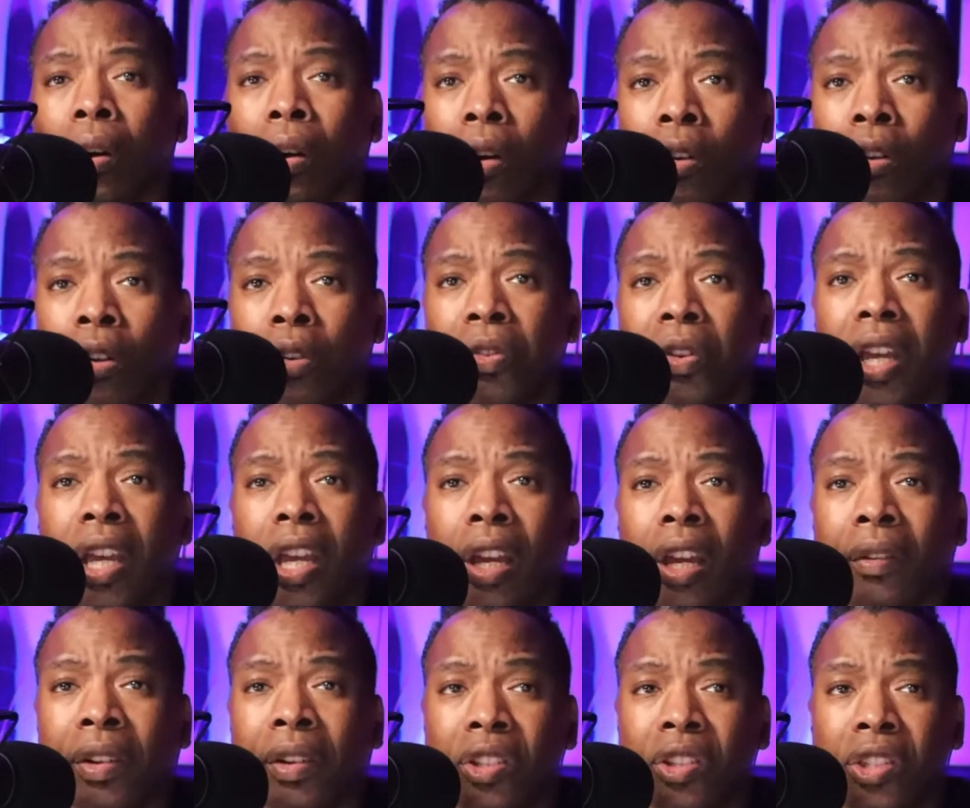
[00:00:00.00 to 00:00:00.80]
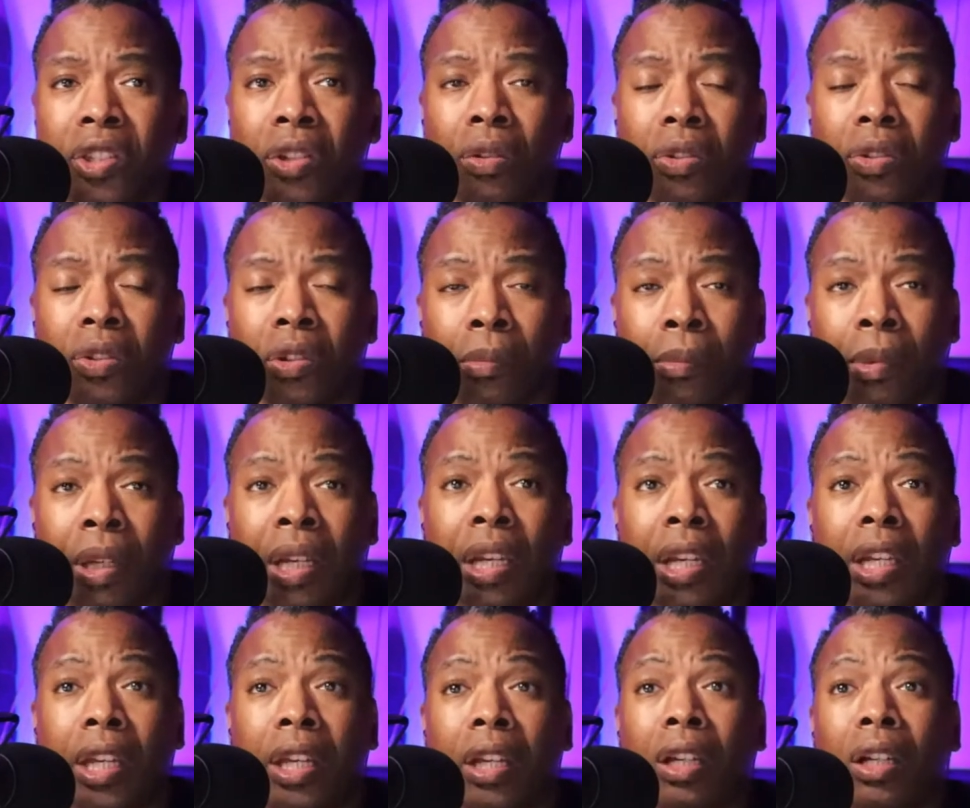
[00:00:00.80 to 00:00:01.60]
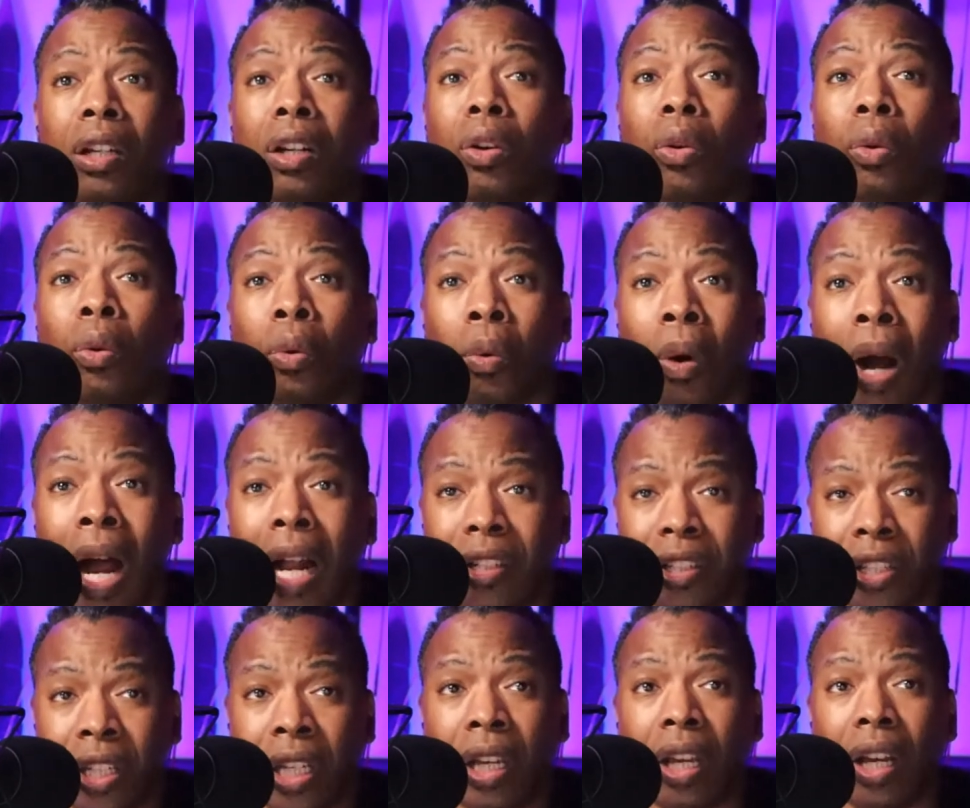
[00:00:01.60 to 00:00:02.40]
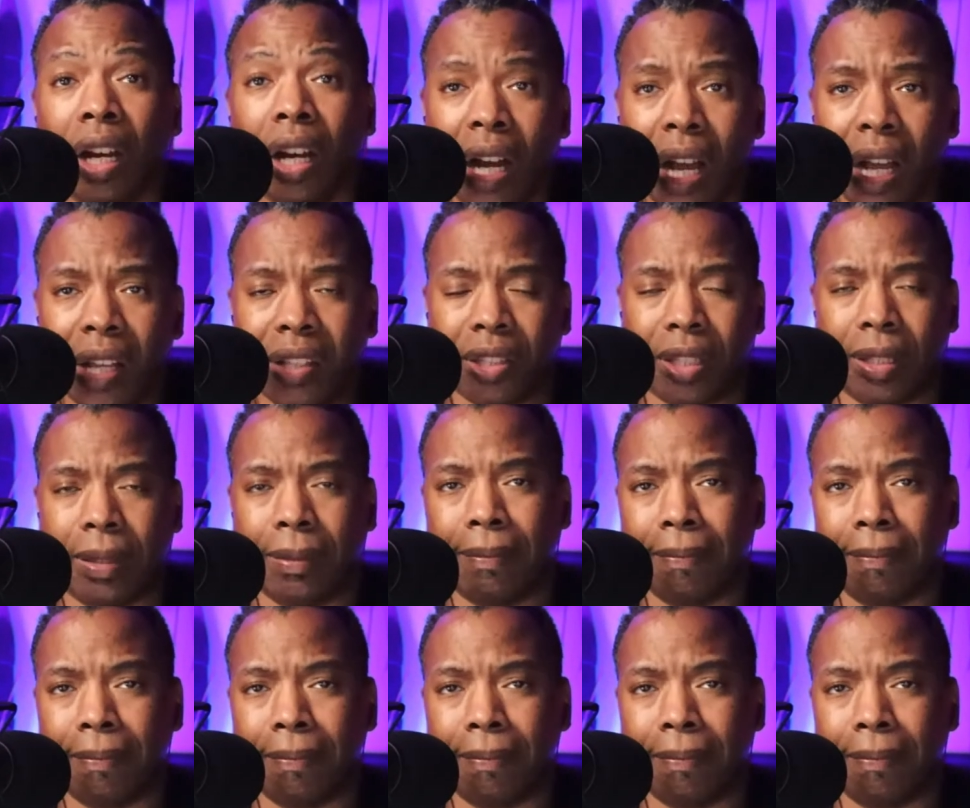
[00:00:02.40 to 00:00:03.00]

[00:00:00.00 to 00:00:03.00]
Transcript: over here in social media watching us.